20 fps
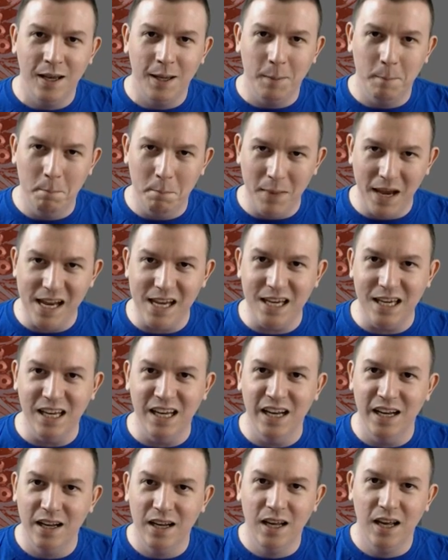make
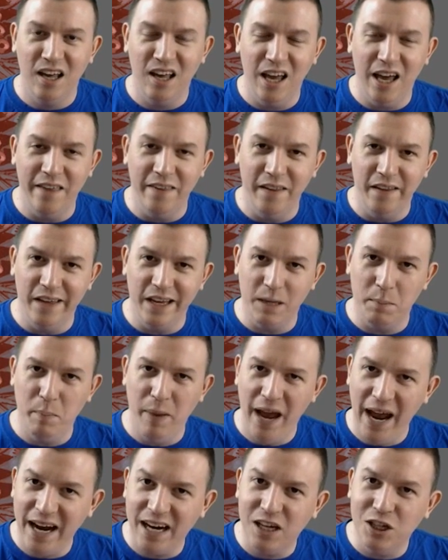it, and then like
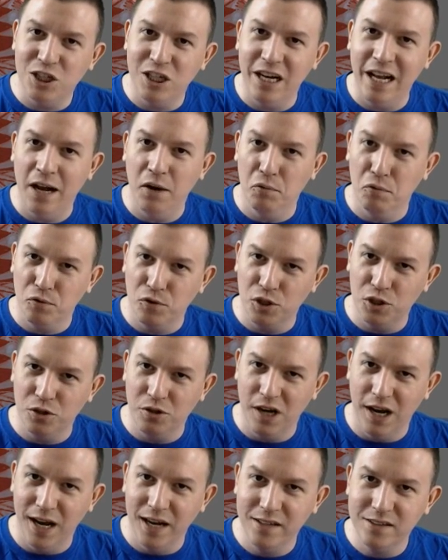package it out for you
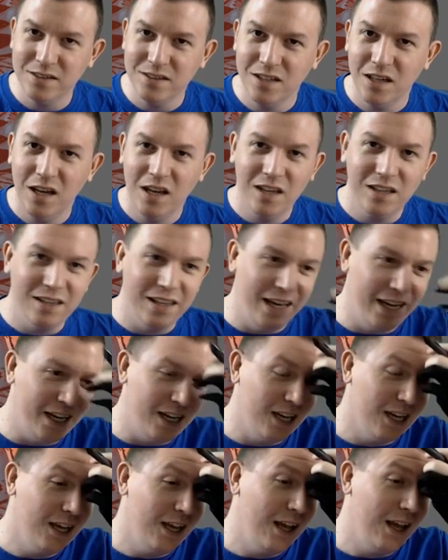guys.
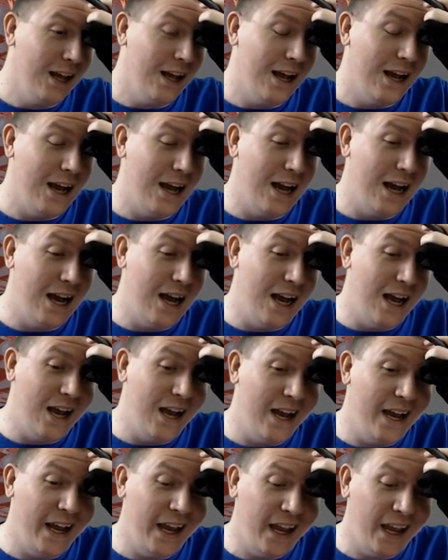Like,
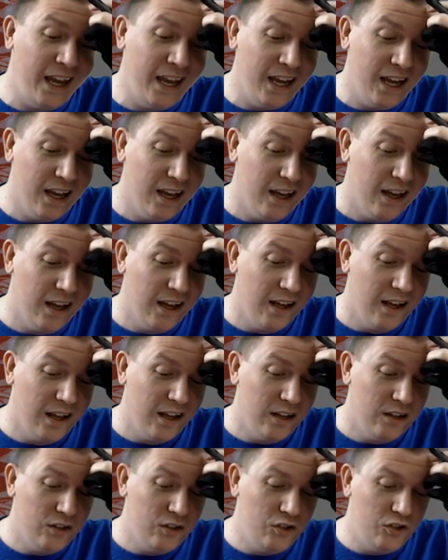I
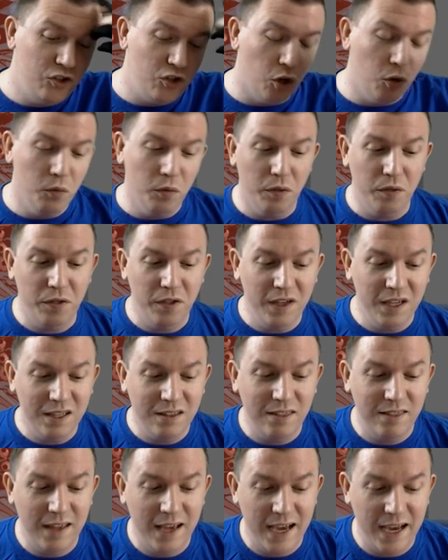don't
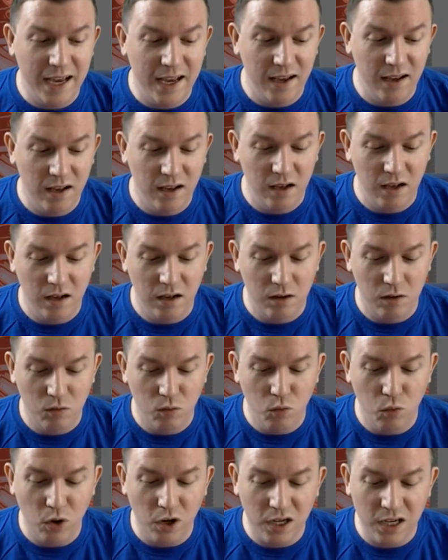think that
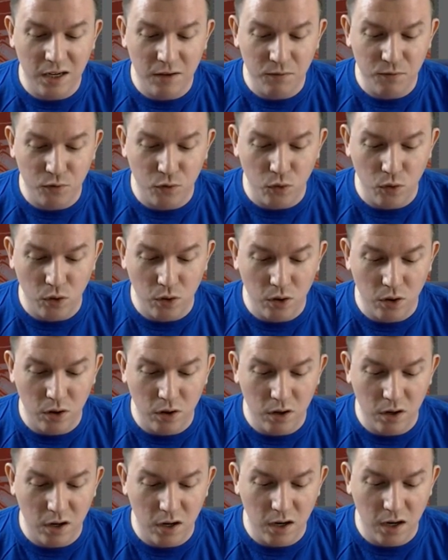working
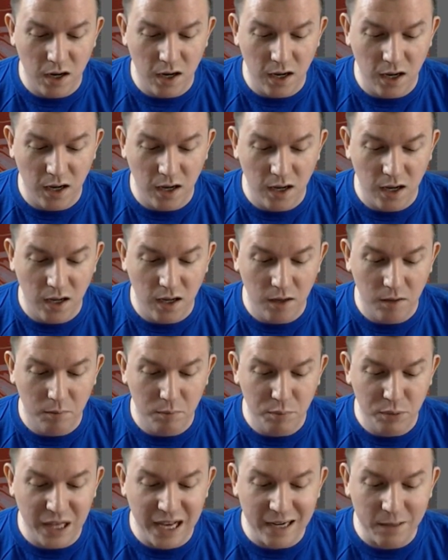for
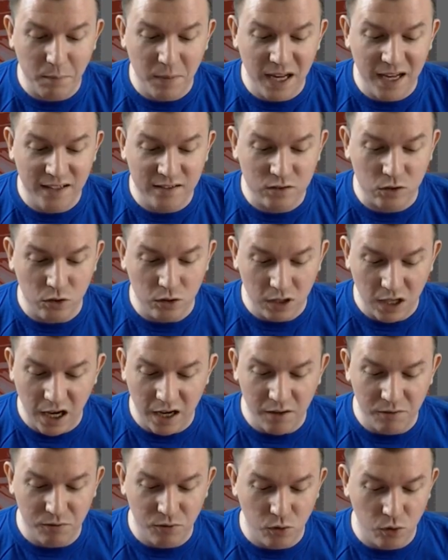Black Mask or
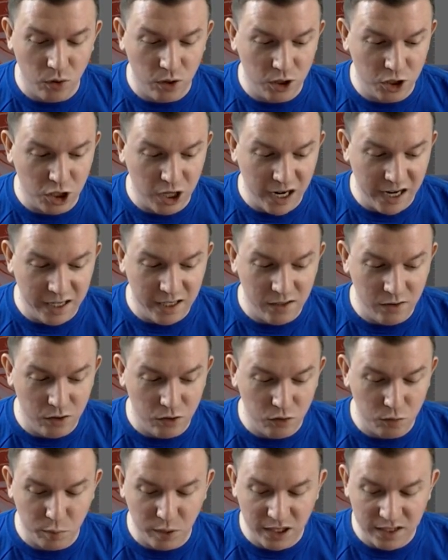Lion Forge or any of
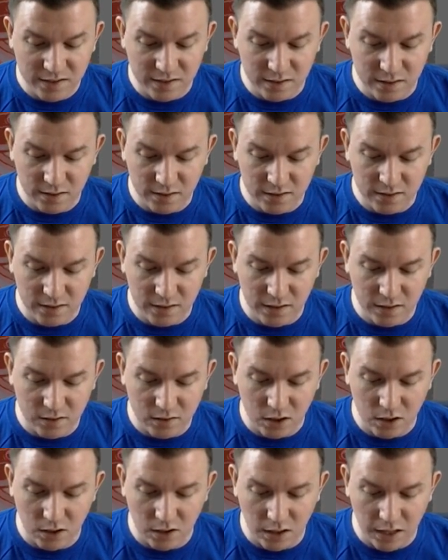those places is
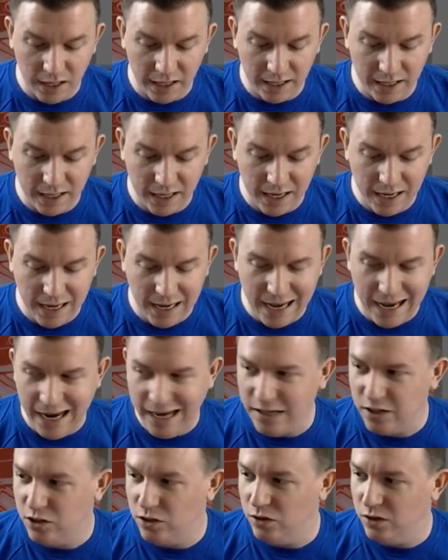gonna like
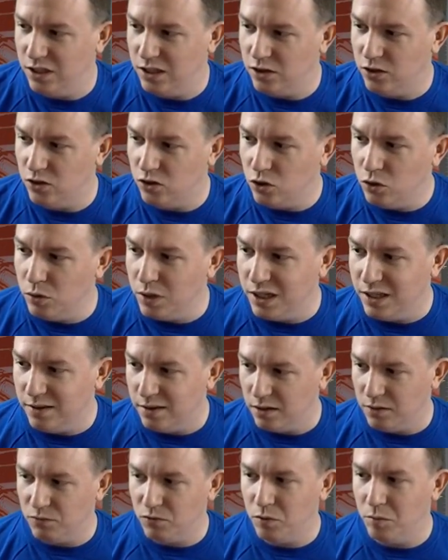actually do
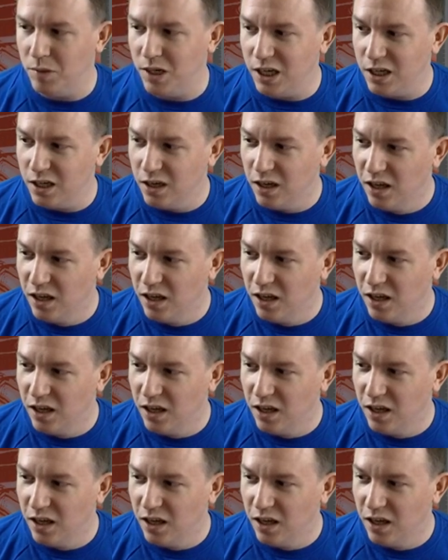anything for me.